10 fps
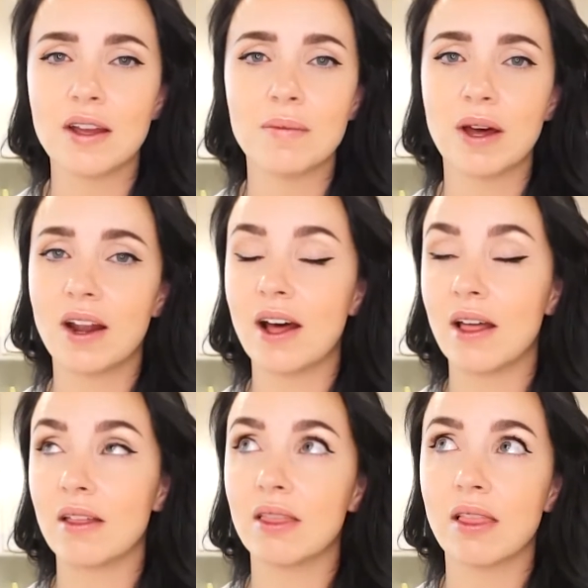but
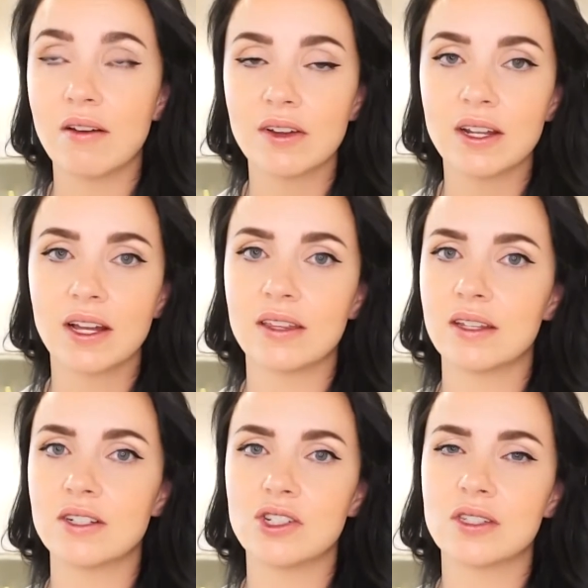I love it. I think
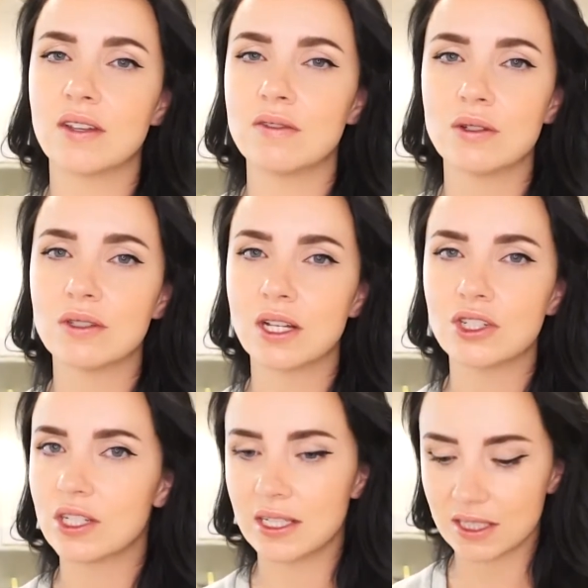it just gives you
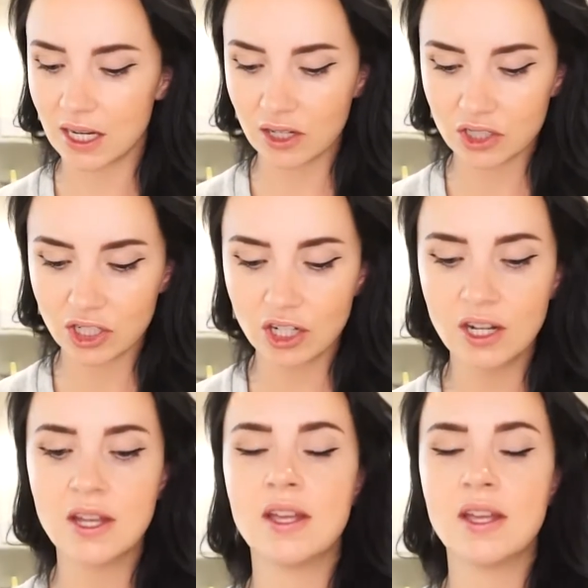such nice texture,